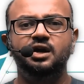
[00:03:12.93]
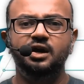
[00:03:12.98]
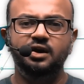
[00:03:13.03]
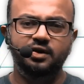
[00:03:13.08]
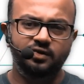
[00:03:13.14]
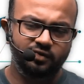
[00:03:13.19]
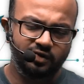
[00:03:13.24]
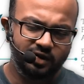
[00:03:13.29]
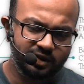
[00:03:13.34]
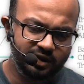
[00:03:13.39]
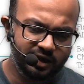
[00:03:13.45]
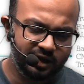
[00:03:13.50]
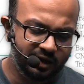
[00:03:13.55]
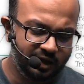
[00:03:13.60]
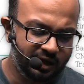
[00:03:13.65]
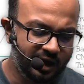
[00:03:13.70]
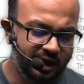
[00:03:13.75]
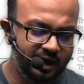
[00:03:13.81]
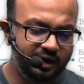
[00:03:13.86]

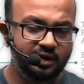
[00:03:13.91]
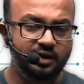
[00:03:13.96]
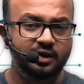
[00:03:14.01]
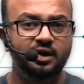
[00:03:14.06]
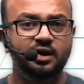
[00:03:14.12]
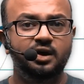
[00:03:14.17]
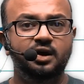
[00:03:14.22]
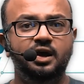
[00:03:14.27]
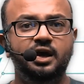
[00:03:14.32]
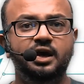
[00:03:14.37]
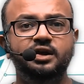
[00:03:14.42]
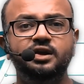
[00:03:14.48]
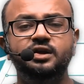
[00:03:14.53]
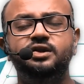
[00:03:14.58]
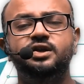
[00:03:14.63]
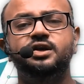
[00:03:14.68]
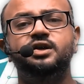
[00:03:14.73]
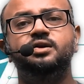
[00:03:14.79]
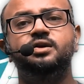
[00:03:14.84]
everything and
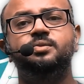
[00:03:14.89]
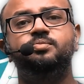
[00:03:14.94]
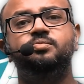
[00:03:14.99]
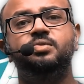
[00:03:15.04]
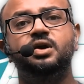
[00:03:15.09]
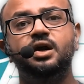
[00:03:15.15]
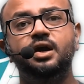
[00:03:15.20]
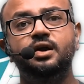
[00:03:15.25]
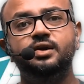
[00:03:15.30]
anything